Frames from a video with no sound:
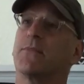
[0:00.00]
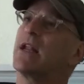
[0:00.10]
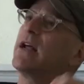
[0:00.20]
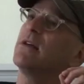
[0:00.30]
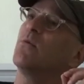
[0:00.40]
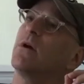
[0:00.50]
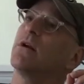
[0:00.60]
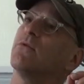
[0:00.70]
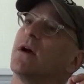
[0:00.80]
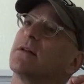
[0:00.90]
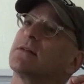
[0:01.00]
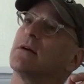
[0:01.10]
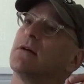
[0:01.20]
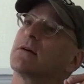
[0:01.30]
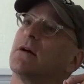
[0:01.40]
And I didn't want to write a
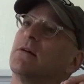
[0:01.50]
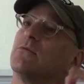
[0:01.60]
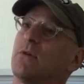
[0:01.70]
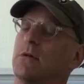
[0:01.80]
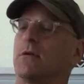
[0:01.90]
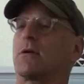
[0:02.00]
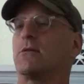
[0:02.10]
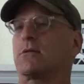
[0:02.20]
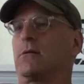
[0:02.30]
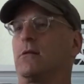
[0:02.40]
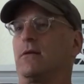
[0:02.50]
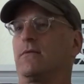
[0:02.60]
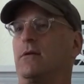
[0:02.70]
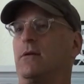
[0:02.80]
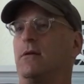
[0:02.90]
song called Rollercoaster Love.
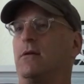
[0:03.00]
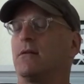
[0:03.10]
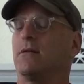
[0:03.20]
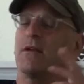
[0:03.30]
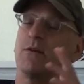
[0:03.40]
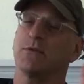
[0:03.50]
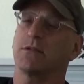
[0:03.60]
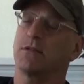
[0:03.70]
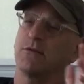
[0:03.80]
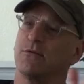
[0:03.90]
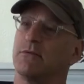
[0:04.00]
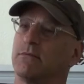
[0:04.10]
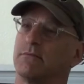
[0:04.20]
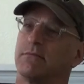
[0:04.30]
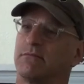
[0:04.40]
I thought that was too
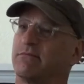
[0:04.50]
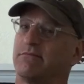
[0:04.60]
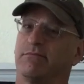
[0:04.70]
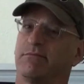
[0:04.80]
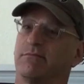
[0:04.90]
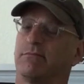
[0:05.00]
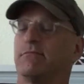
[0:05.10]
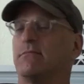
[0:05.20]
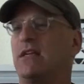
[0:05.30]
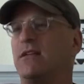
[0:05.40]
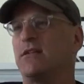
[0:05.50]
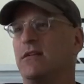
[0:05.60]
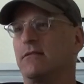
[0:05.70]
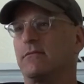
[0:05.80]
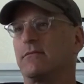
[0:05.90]
easy.
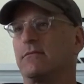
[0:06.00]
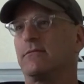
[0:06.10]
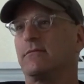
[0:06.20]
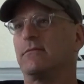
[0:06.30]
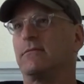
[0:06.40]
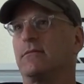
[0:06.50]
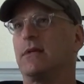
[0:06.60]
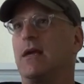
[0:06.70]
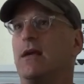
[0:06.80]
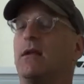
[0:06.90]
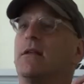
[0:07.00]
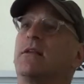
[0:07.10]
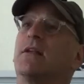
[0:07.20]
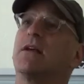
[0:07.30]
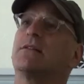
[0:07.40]
In
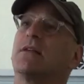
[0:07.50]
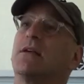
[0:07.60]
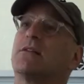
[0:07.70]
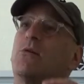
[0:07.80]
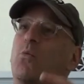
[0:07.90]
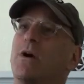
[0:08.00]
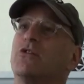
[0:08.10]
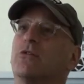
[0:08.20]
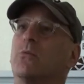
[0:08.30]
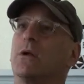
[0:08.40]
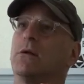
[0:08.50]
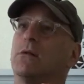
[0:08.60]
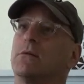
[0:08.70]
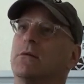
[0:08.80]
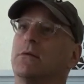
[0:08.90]
the United States, a Wonder Wheel,